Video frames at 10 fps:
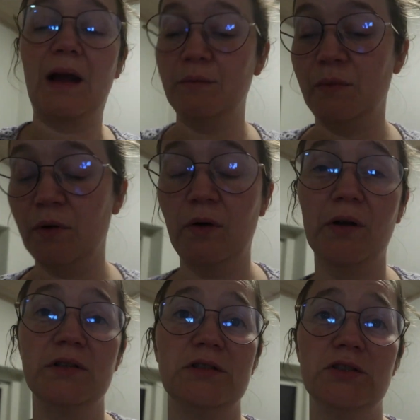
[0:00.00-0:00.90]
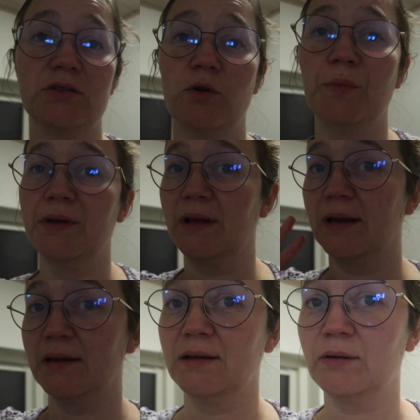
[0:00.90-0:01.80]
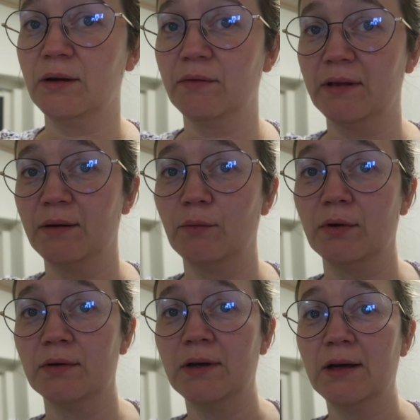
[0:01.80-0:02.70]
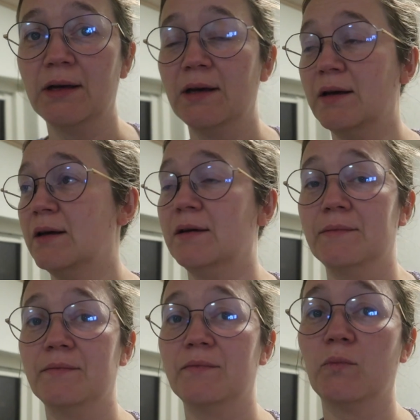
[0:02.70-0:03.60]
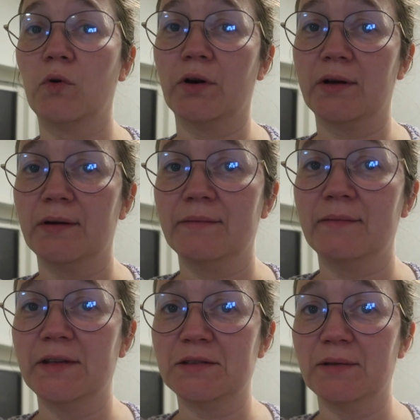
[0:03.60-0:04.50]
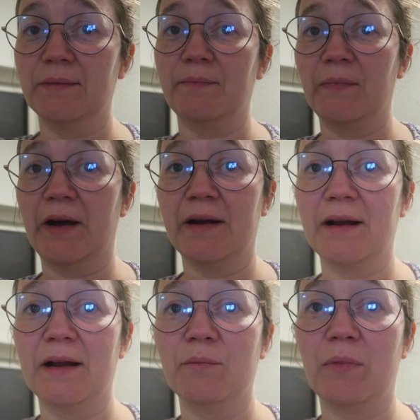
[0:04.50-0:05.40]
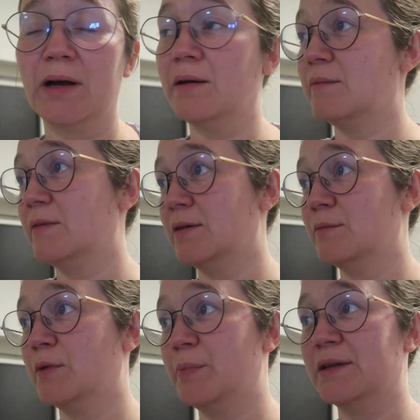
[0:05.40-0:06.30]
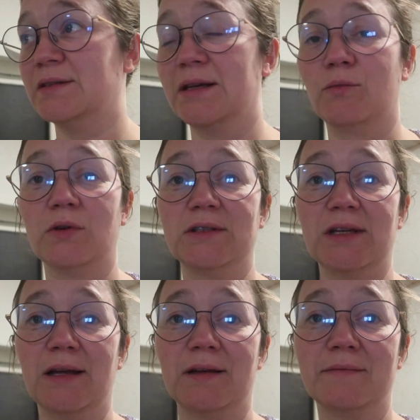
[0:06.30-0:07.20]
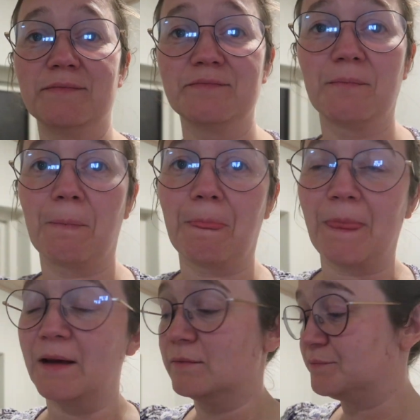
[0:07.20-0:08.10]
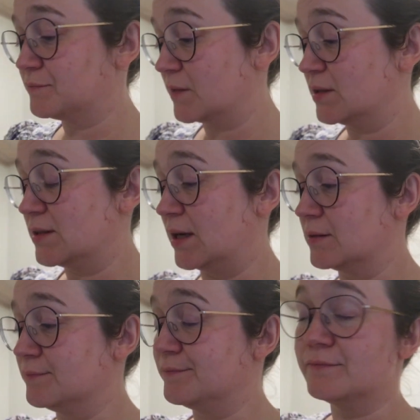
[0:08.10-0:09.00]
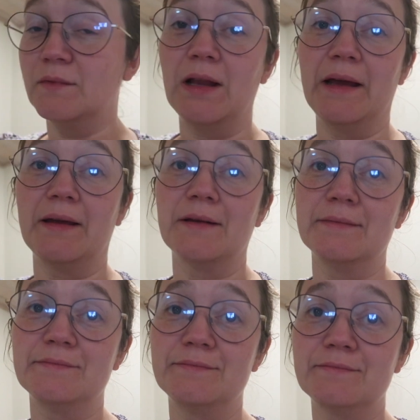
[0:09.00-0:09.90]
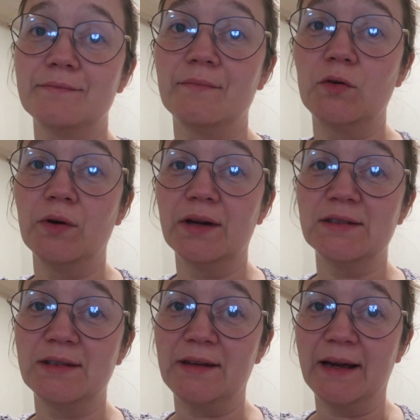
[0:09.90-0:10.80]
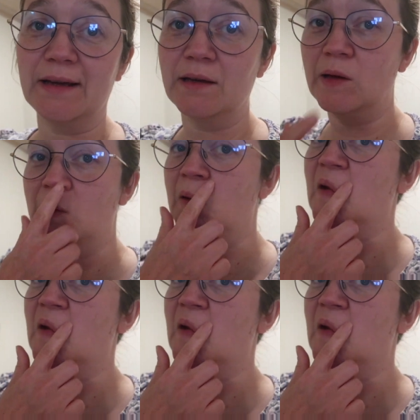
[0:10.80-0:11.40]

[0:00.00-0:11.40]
I'm honestly just hoping that it, everything will work this night, and my the, the penicillin will take, start like doing its thing.